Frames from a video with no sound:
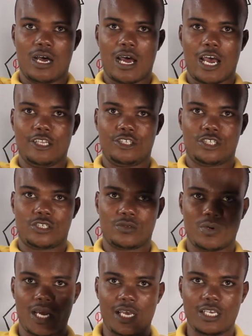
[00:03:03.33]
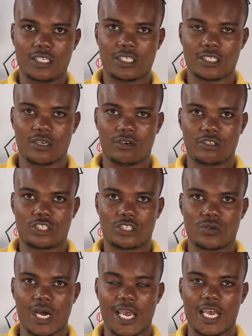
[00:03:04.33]
I trace a
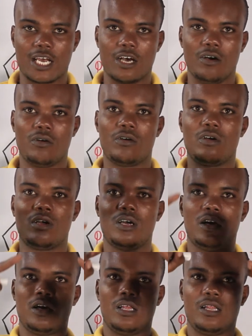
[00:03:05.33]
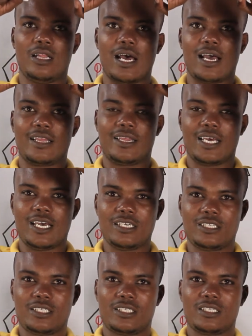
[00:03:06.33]
triangle. Like
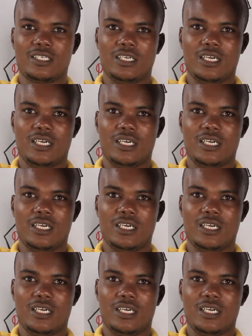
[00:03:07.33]
this.